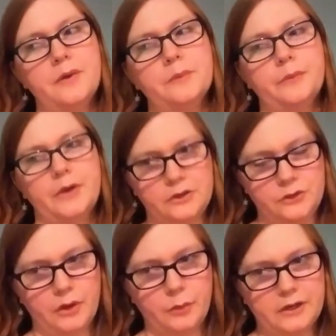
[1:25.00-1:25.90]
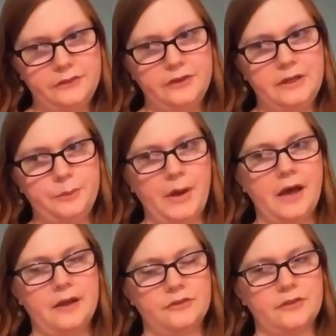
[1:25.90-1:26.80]
but I knew I wanted to eat
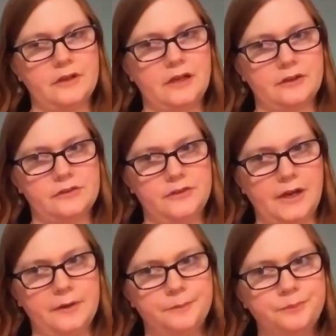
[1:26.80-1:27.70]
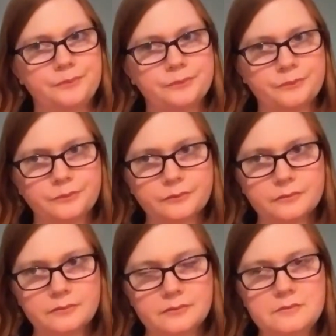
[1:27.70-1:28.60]
pies the next day.
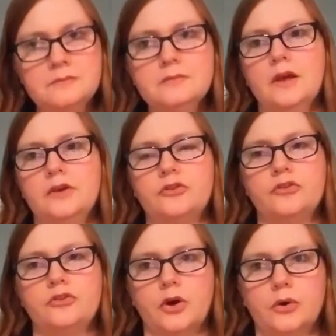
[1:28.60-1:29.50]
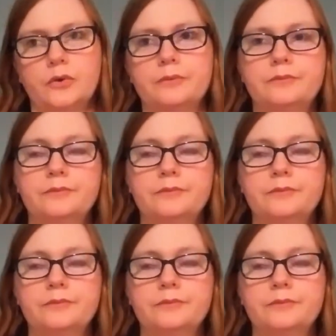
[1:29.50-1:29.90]
So